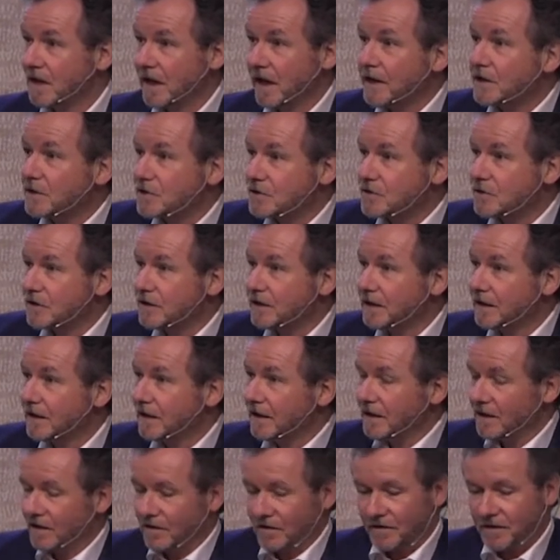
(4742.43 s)
Actually,
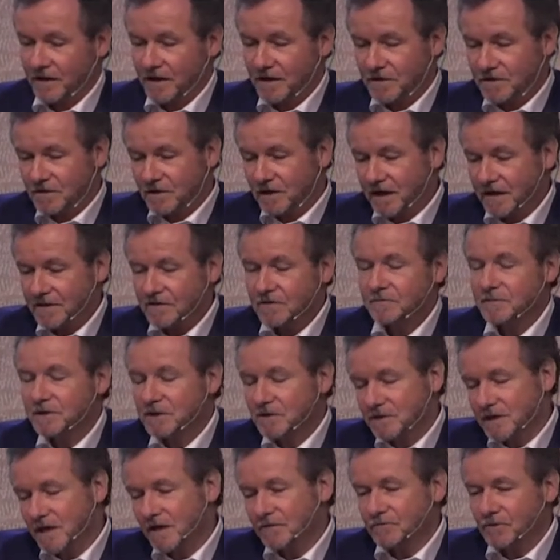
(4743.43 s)
uh, there's a letter,
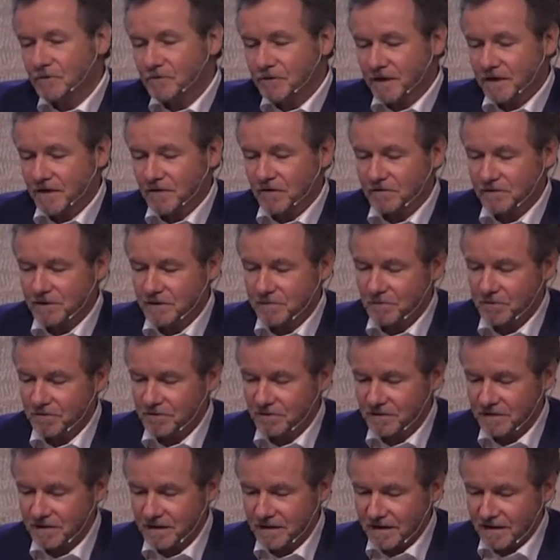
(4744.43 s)
because I wrote the
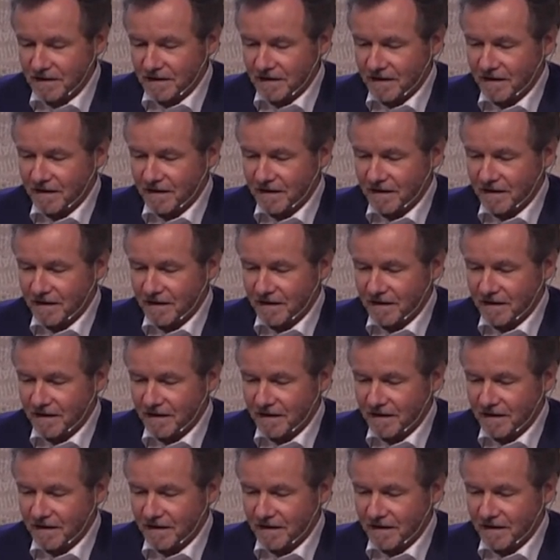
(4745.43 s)
correspondence,